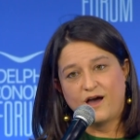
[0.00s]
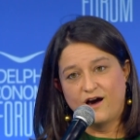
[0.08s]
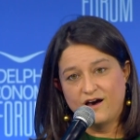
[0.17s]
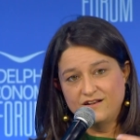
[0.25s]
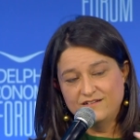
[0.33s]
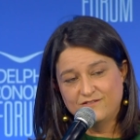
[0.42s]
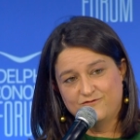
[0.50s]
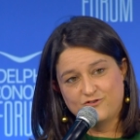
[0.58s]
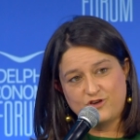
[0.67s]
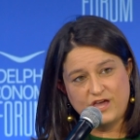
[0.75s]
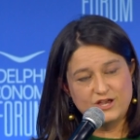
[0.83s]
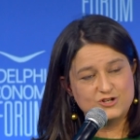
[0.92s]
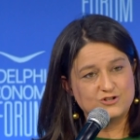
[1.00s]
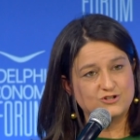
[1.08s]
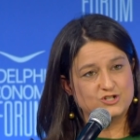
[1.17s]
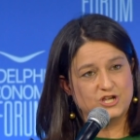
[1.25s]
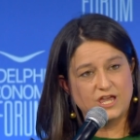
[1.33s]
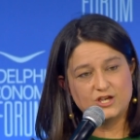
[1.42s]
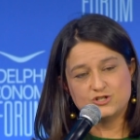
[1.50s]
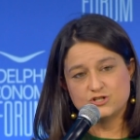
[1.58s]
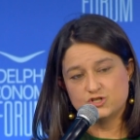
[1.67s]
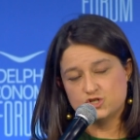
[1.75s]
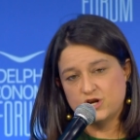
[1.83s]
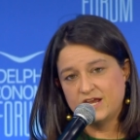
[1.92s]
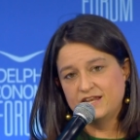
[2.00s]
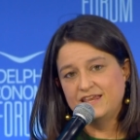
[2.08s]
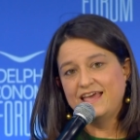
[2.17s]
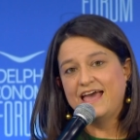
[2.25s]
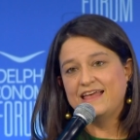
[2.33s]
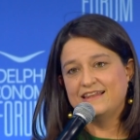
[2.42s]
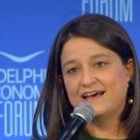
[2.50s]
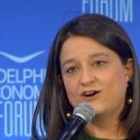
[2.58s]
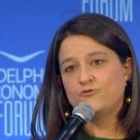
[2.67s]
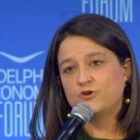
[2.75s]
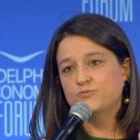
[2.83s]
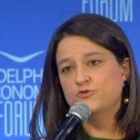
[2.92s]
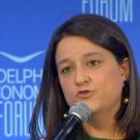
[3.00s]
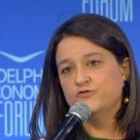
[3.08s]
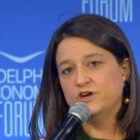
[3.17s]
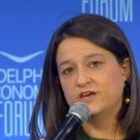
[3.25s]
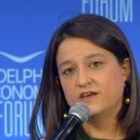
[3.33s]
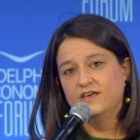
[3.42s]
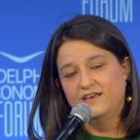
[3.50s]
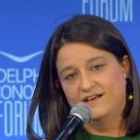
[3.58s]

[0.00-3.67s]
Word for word: on vocational education and training, and now we're moving